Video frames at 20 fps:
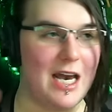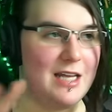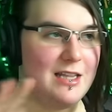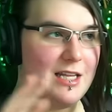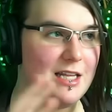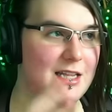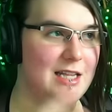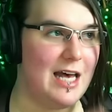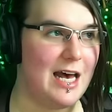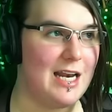
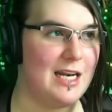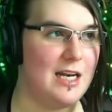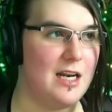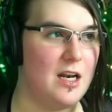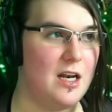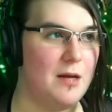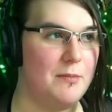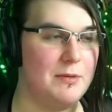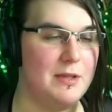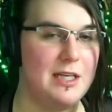And then that
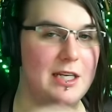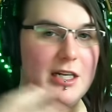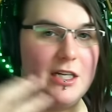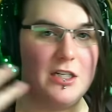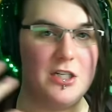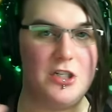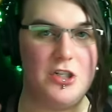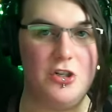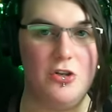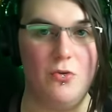ended up
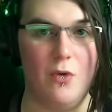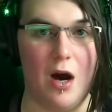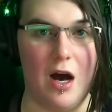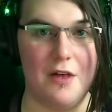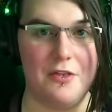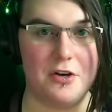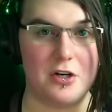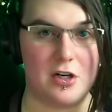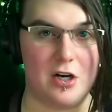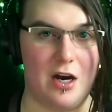leading to two
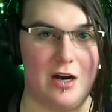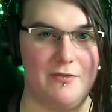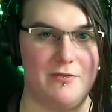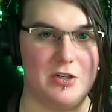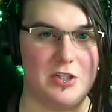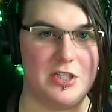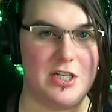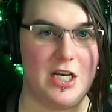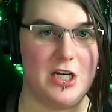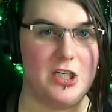other
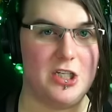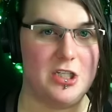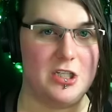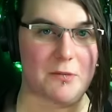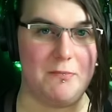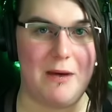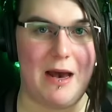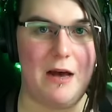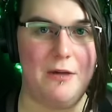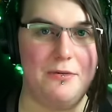
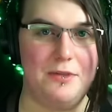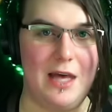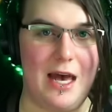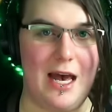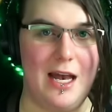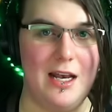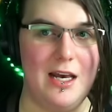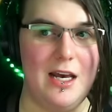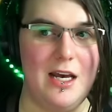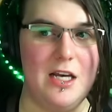conversations about
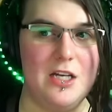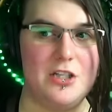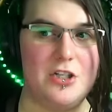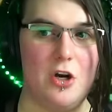that.